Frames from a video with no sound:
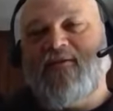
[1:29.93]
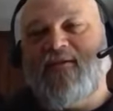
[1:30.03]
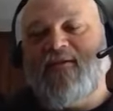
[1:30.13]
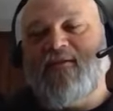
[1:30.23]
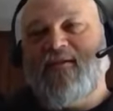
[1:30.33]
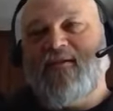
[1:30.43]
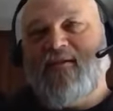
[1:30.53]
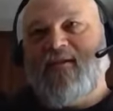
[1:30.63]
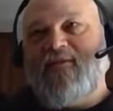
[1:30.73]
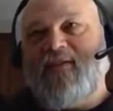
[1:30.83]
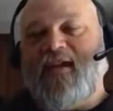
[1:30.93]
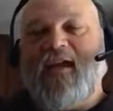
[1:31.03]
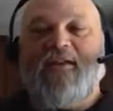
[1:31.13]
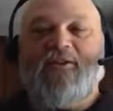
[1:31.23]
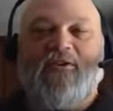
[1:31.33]
the the
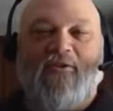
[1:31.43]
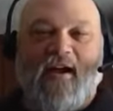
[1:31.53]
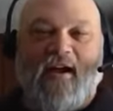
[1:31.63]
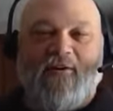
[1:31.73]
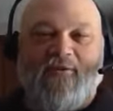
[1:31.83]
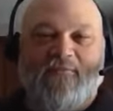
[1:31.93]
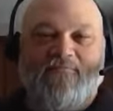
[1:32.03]
in crowd.